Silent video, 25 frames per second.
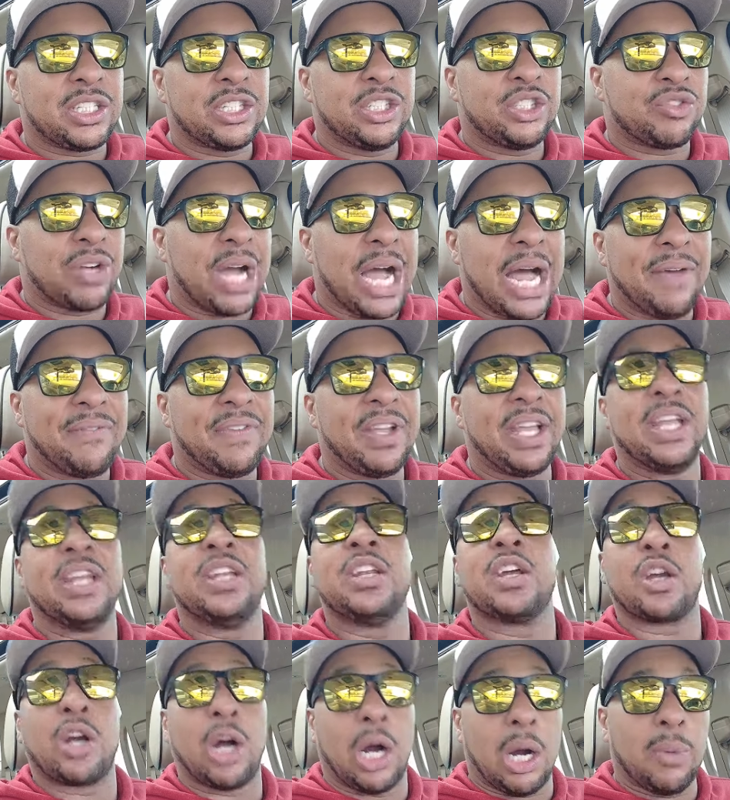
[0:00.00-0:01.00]
to drive it and
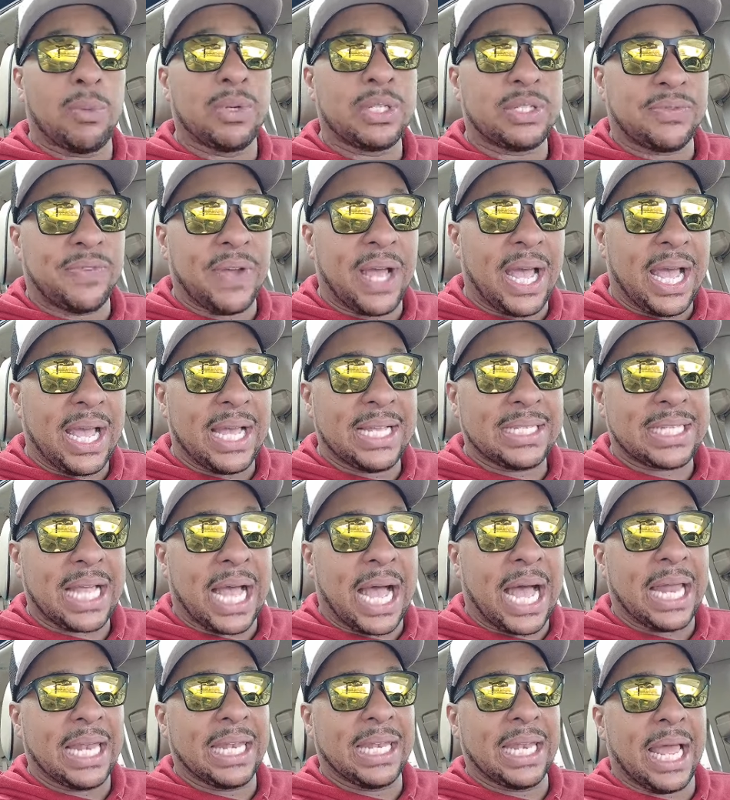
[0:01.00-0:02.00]
the car was fast,
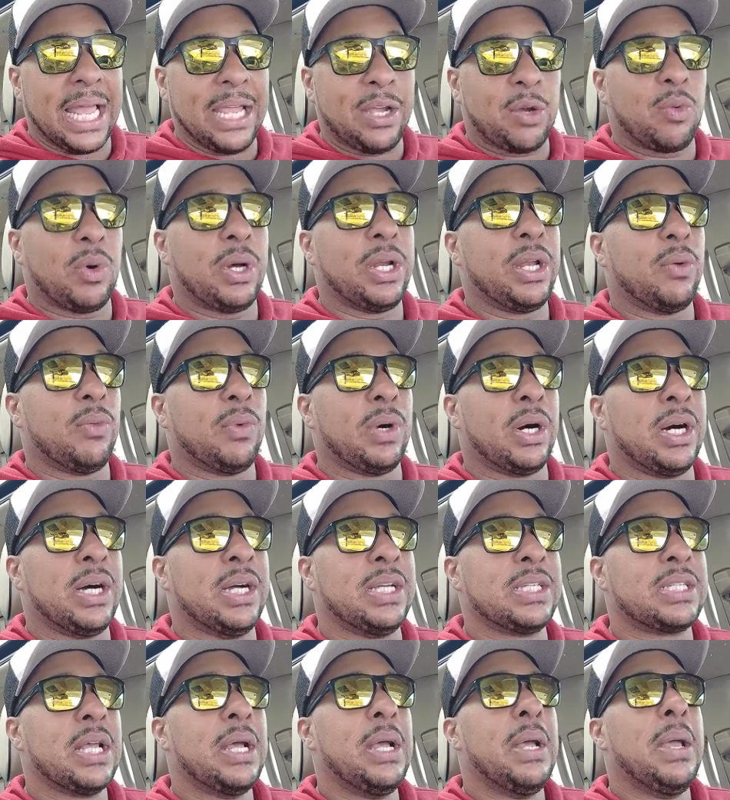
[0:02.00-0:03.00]
I liked what it
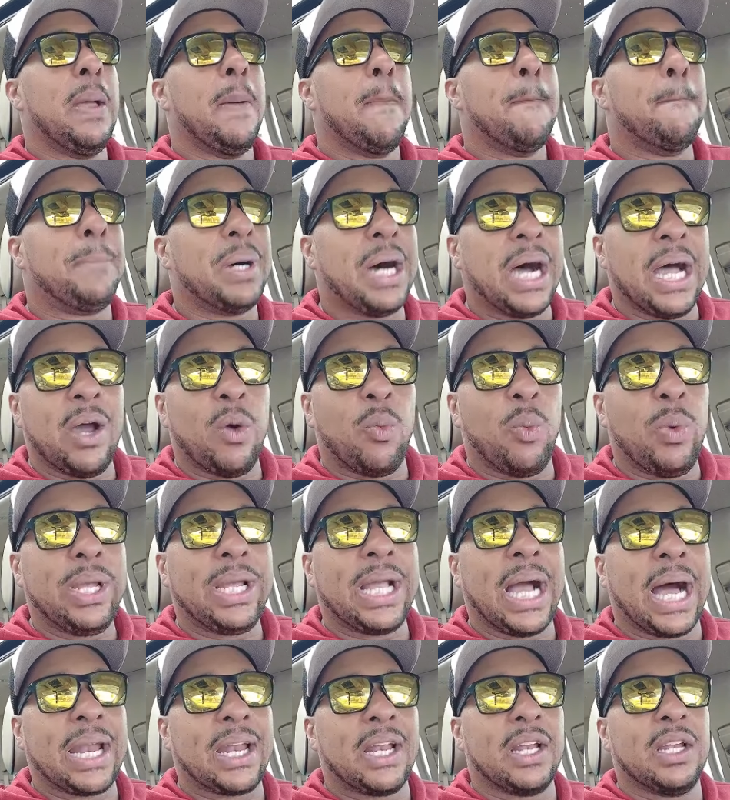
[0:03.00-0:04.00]
was, but we
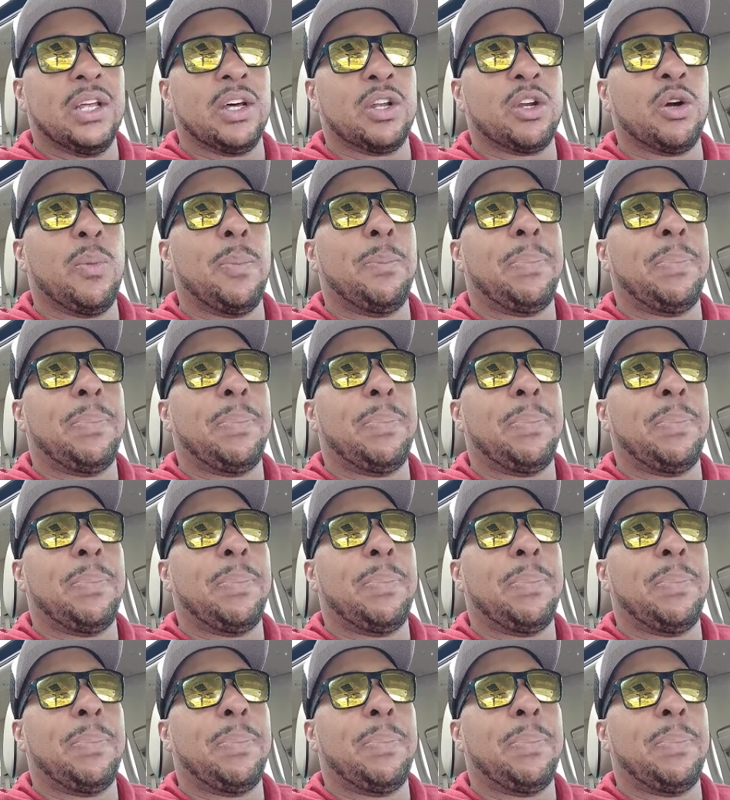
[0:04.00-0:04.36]
got a little